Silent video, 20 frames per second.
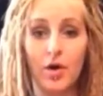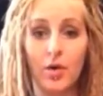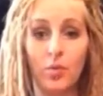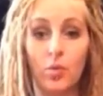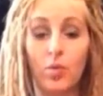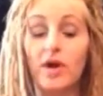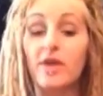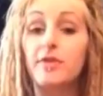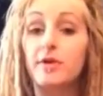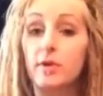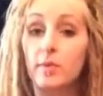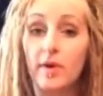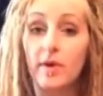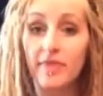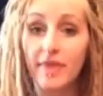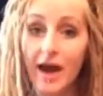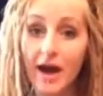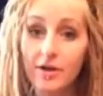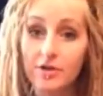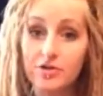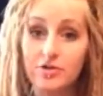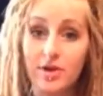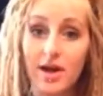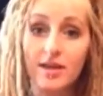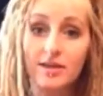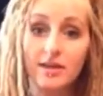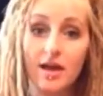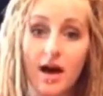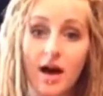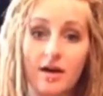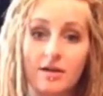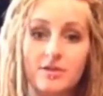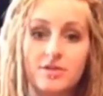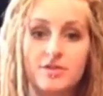with or without dreadlocks.